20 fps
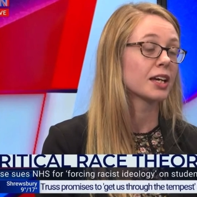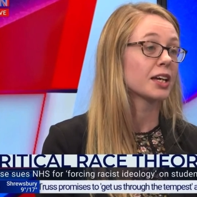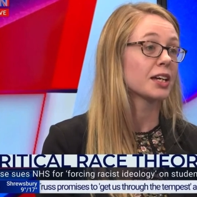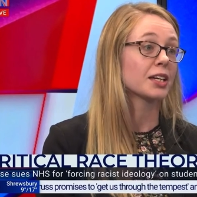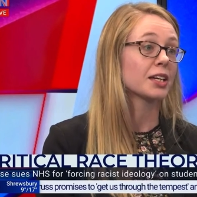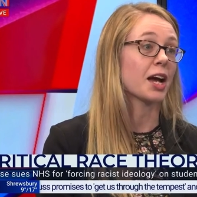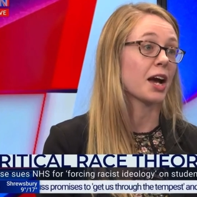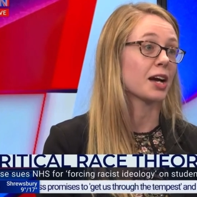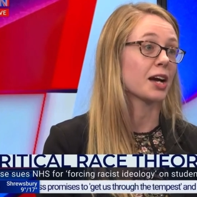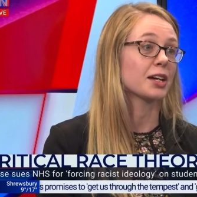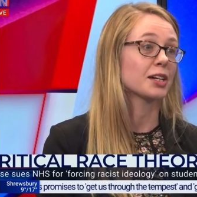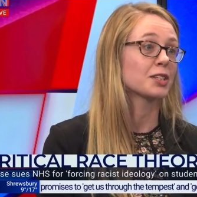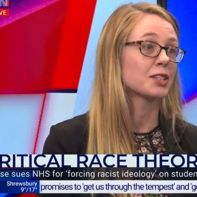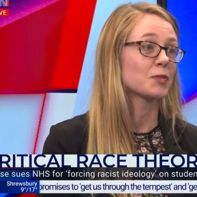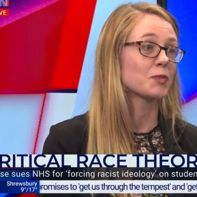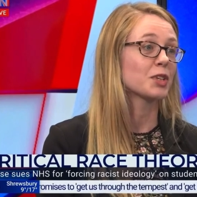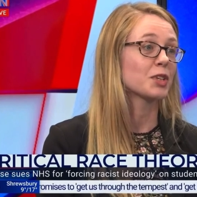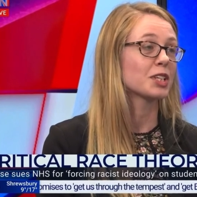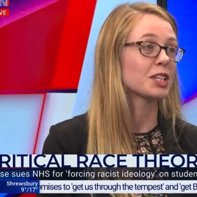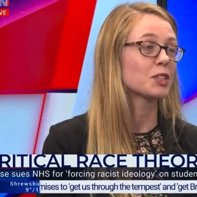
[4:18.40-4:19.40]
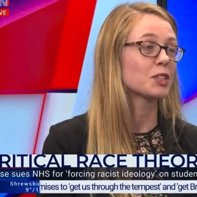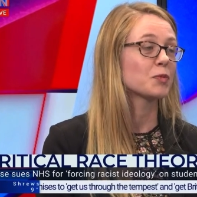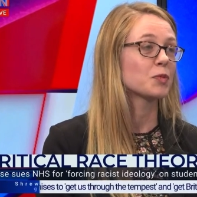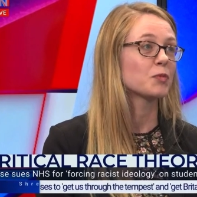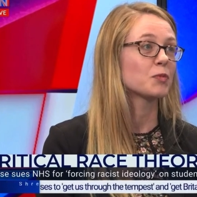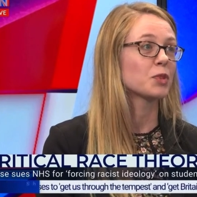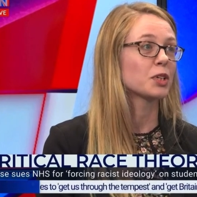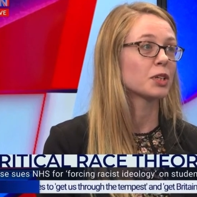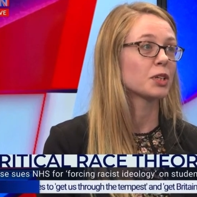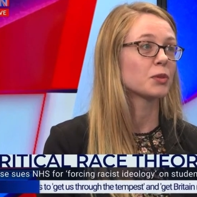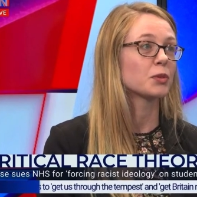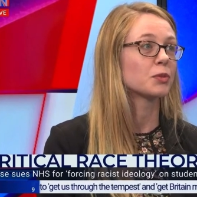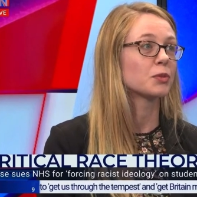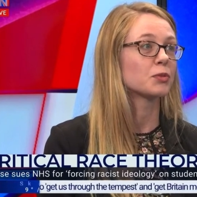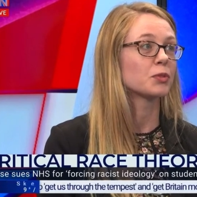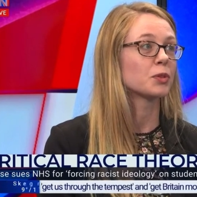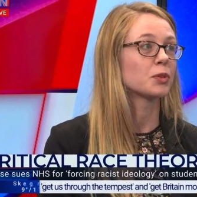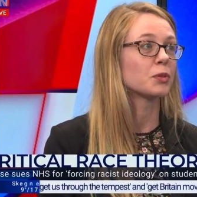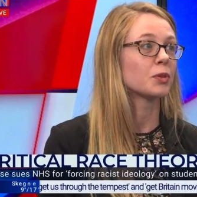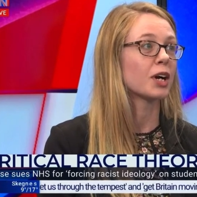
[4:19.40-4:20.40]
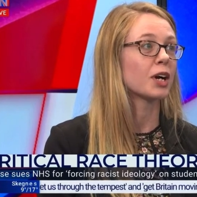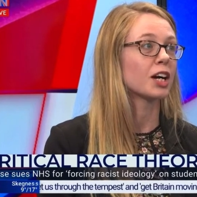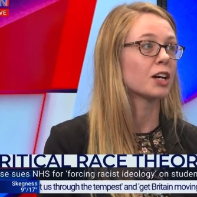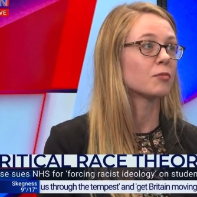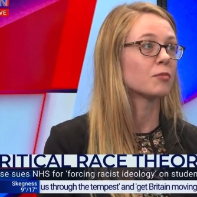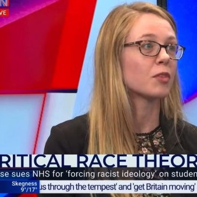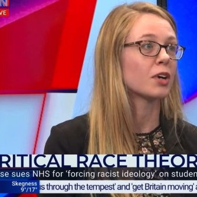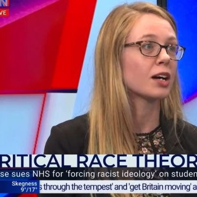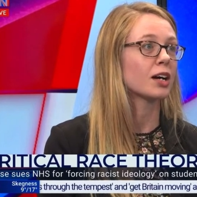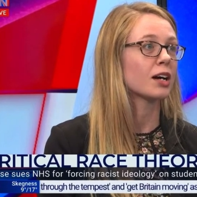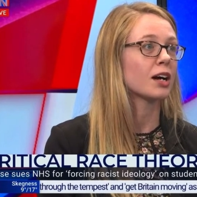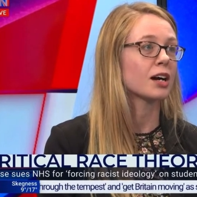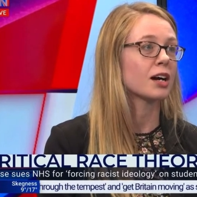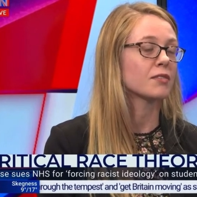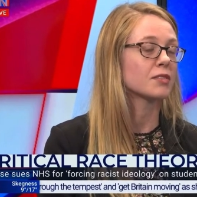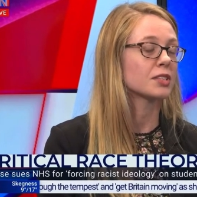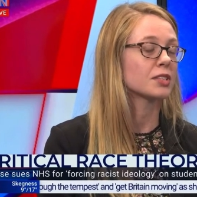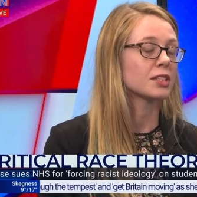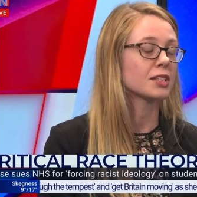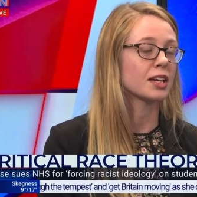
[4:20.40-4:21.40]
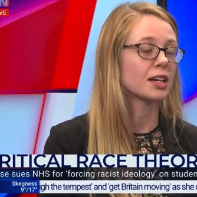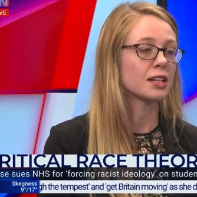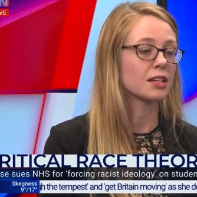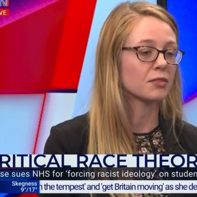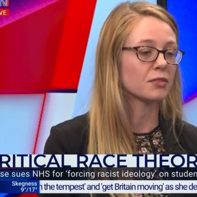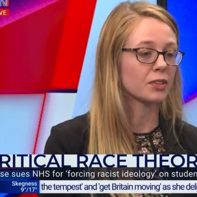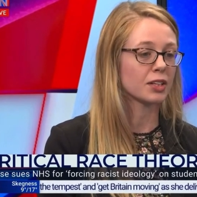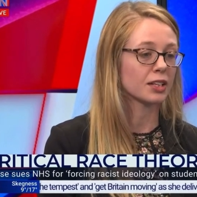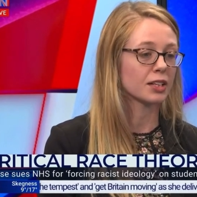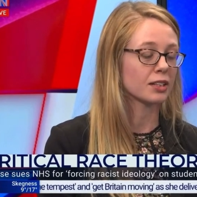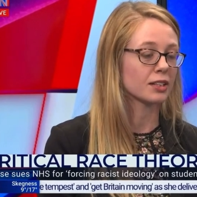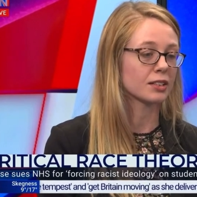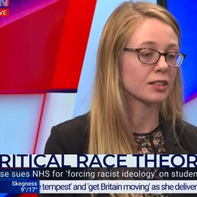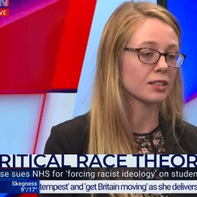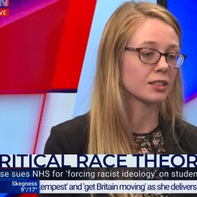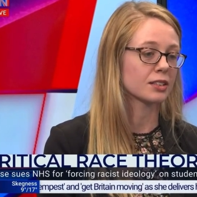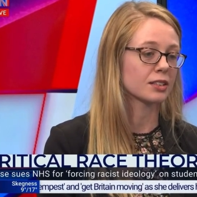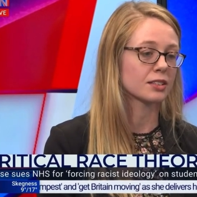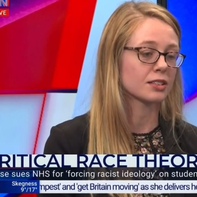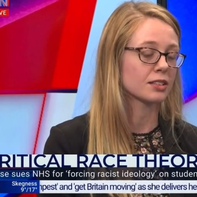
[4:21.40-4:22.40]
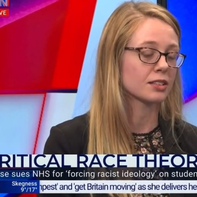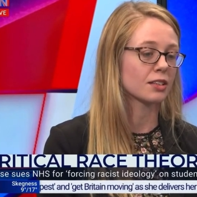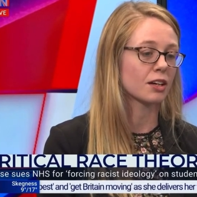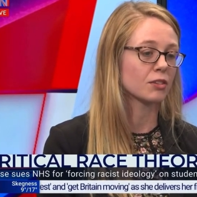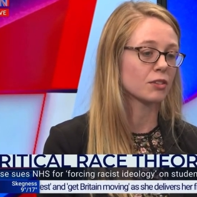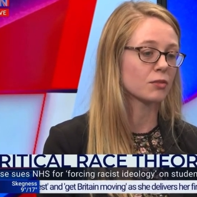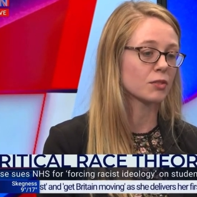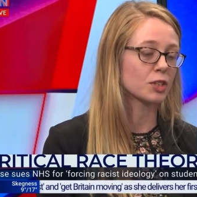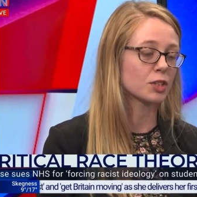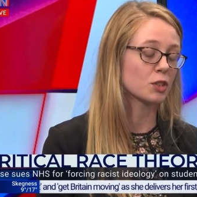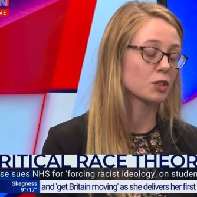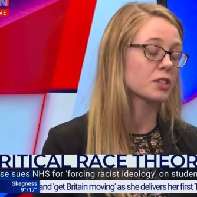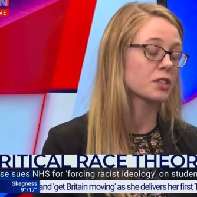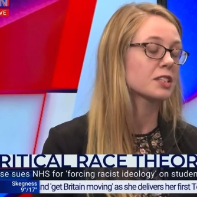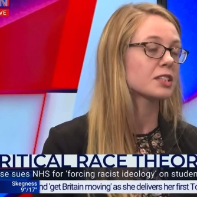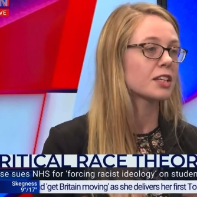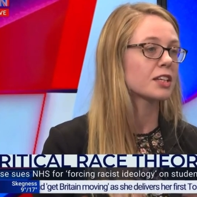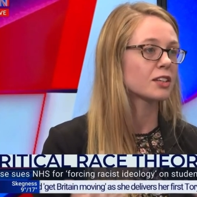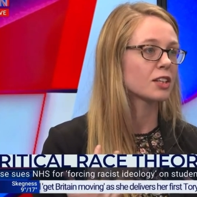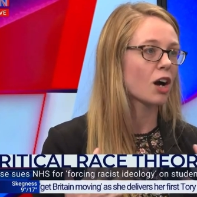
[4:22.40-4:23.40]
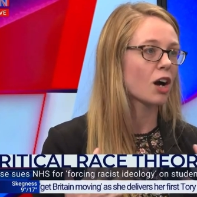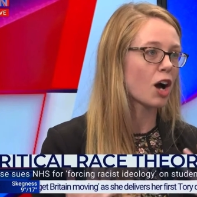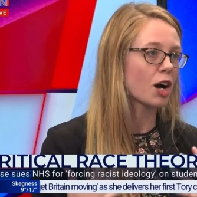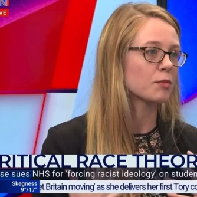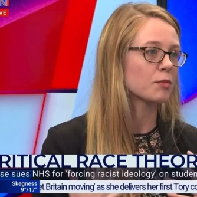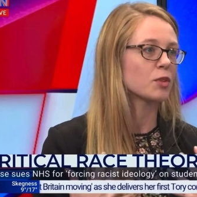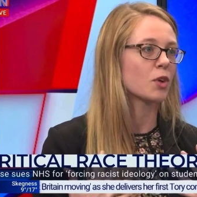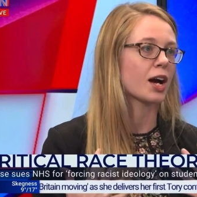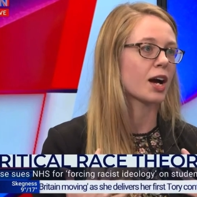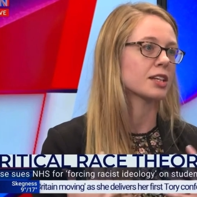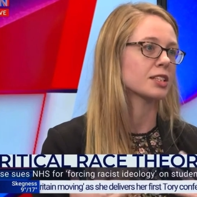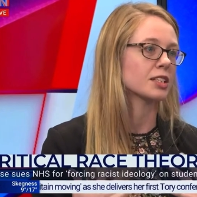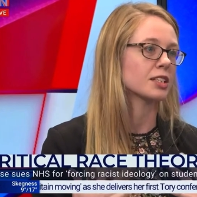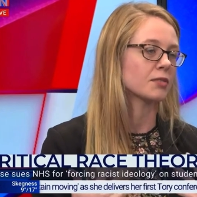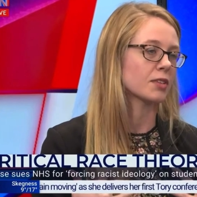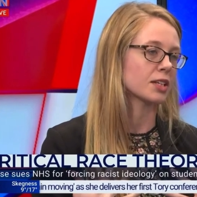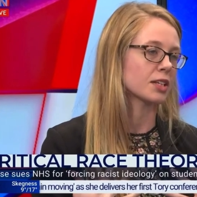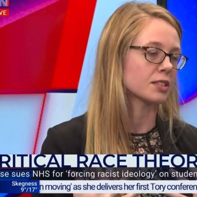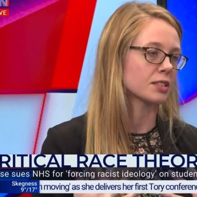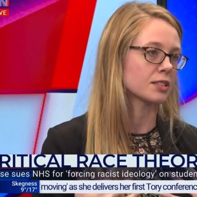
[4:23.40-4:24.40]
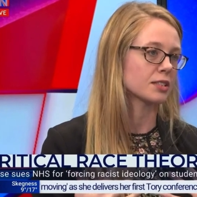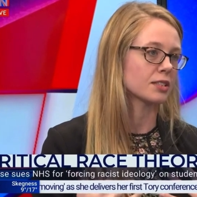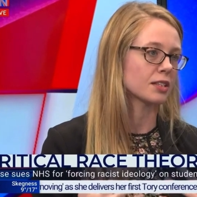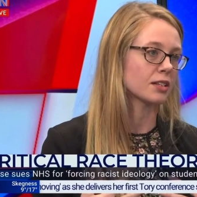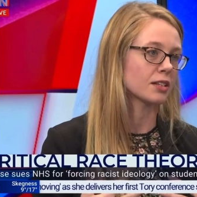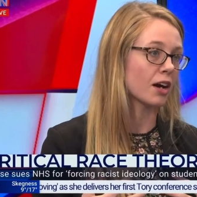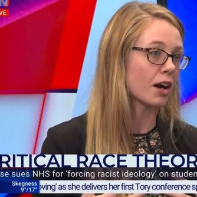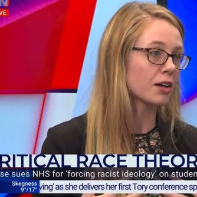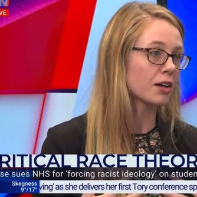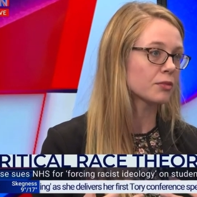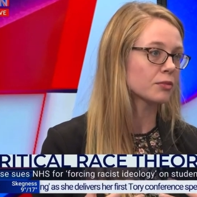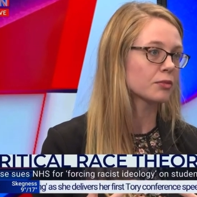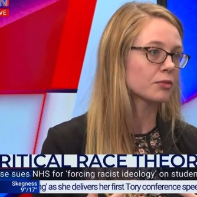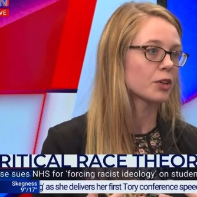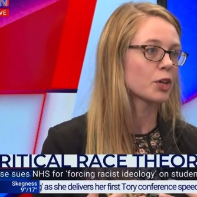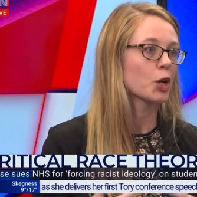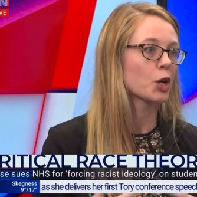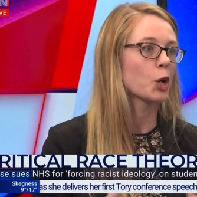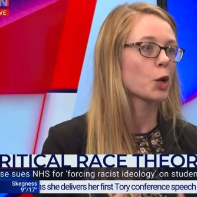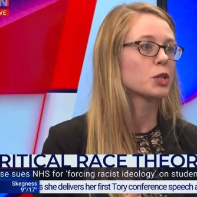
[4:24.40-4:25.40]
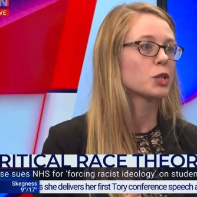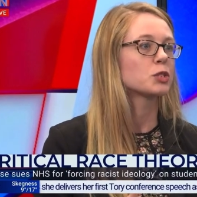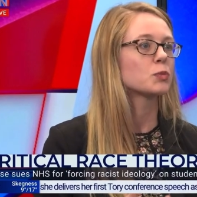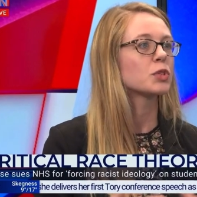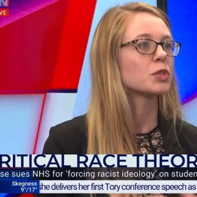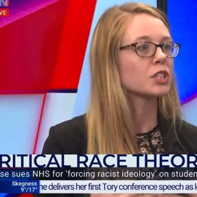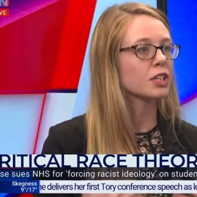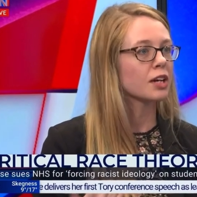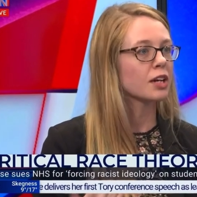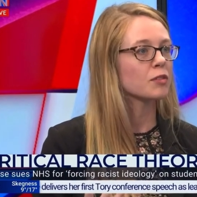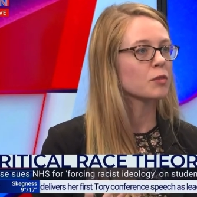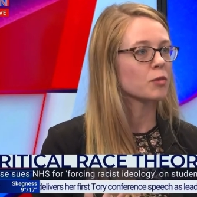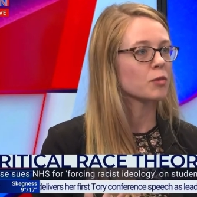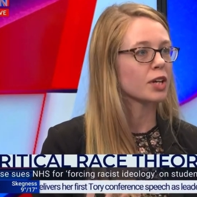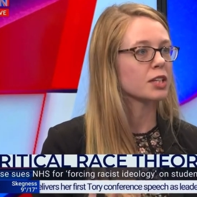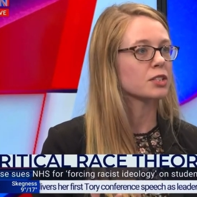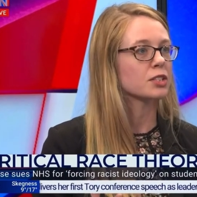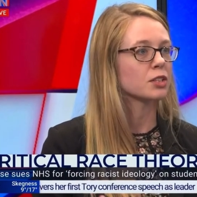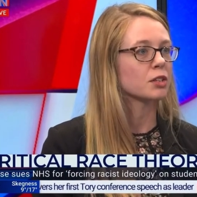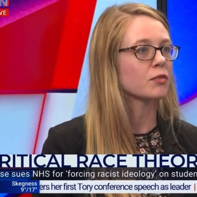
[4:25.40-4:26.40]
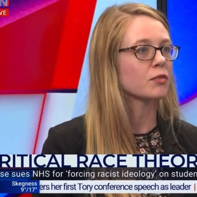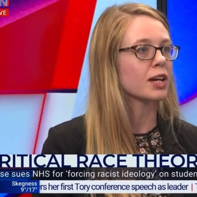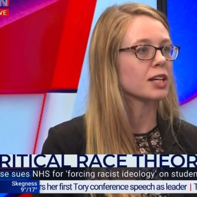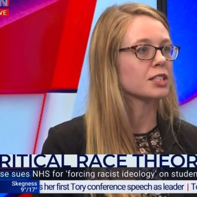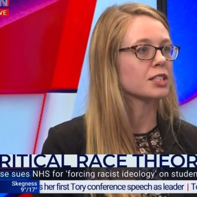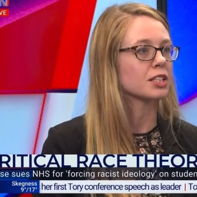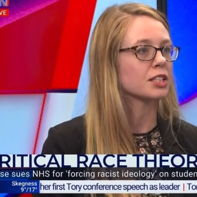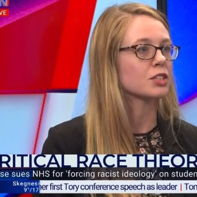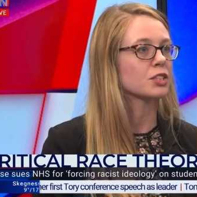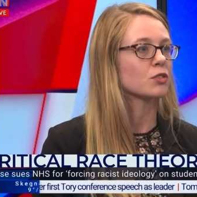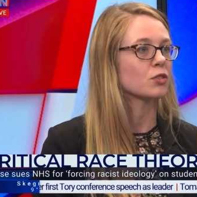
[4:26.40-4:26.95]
yeah, it's been it's been pretty awful. Um, I, I, haven't said anything that's unreasonable. They said that I'm not anti-racist enough, so which kind of implies that you're good. racist,